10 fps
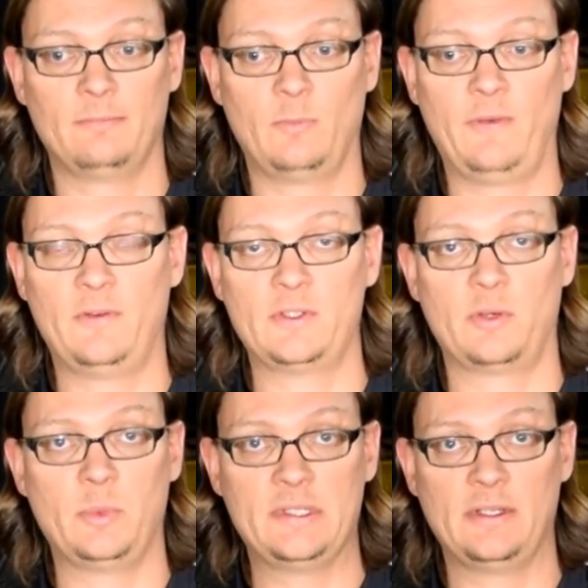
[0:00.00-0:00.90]
reference
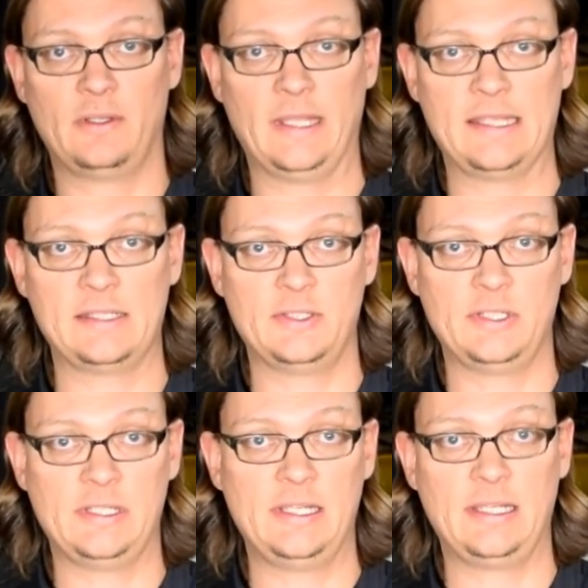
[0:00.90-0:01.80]
or we sell legacy
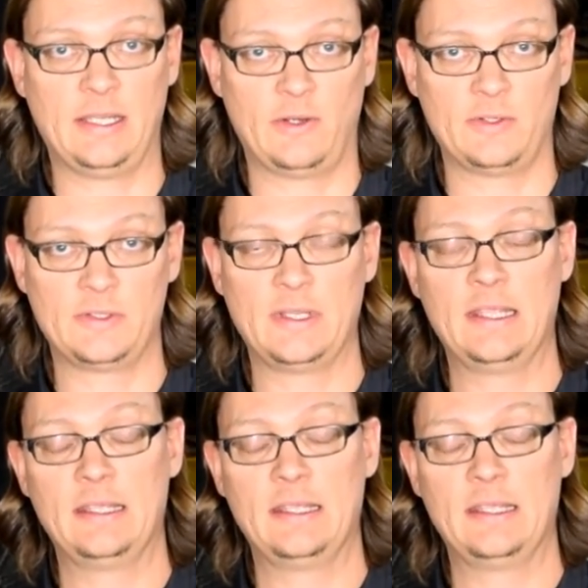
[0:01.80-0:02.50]
GT gears,